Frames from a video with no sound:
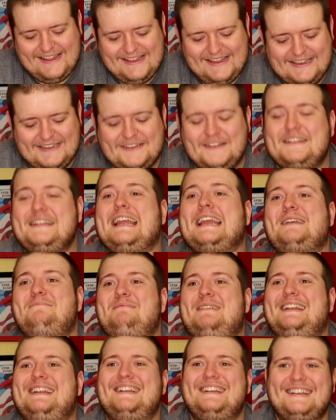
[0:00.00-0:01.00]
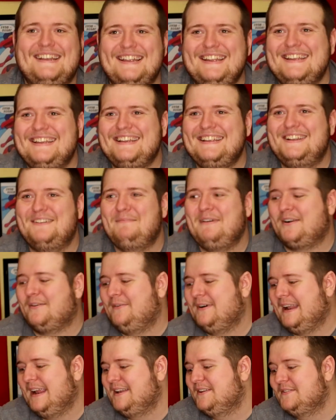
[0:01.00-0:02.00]
This is going to take a minute, no matter
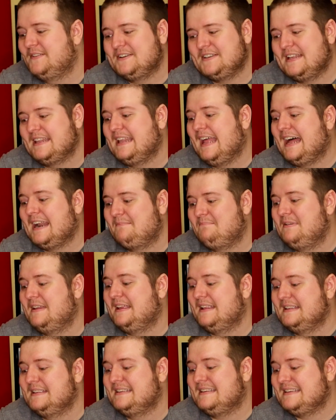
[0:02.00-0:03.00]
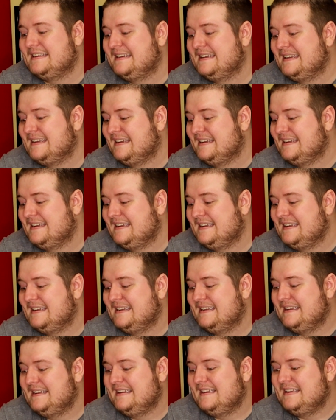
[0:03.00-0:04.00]
what I do. There's a lot of pins.
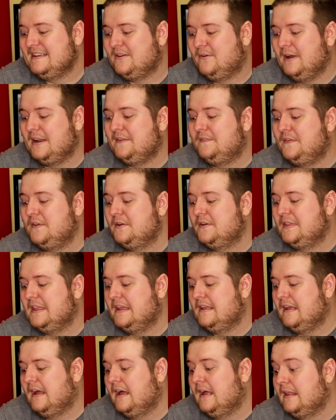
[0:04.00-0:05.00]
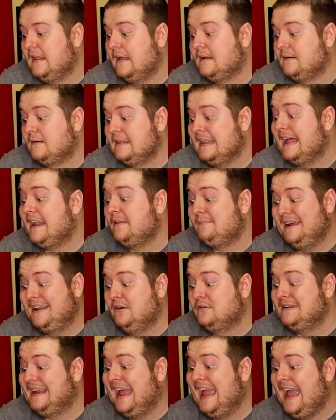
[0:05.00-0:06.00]
Quite a few of the, a lot of
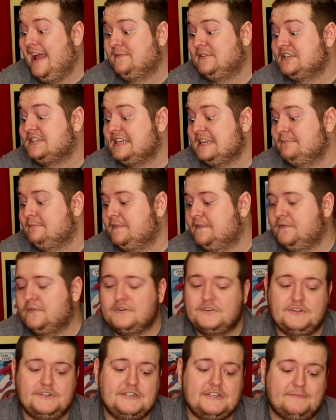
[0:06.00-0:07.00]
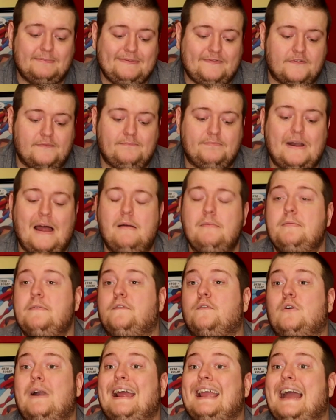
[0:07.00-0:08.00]
them I haven't seen before. So these are from probably
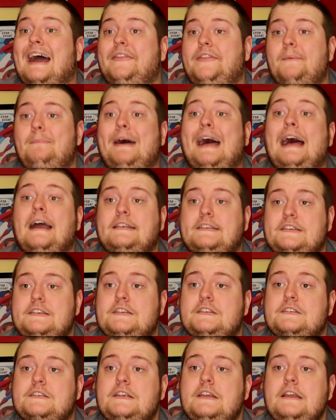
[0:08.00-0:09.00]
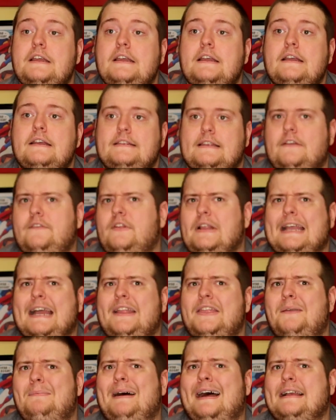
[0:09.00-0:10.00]
before I got the boxes. Because I've only
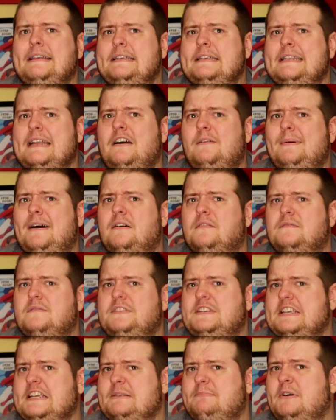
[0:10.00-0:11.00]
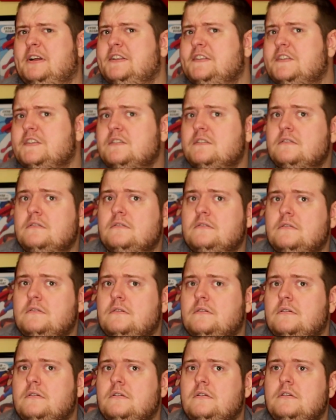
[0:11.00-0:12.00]
gotten the boxes now about 6 months.
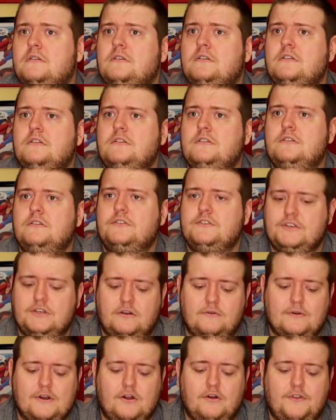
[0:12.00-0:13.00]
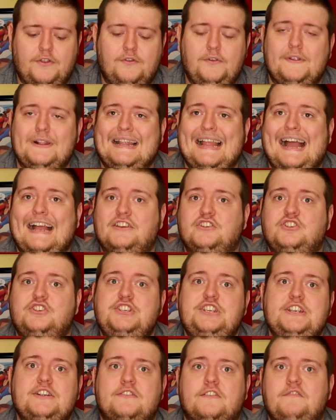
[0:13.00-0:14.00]
So we're going through the last
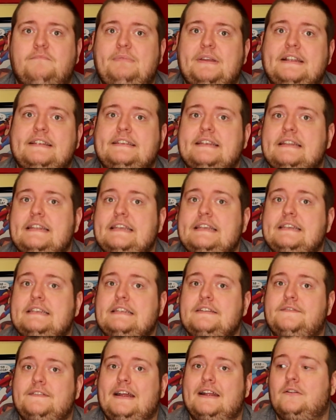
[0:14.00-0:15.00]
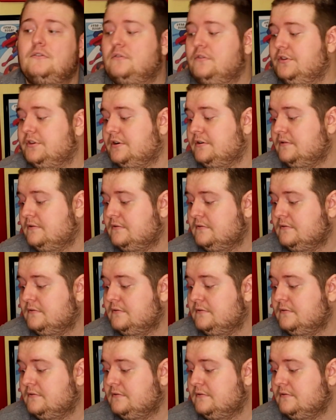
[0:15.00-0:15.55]
year of pins at least, if not older.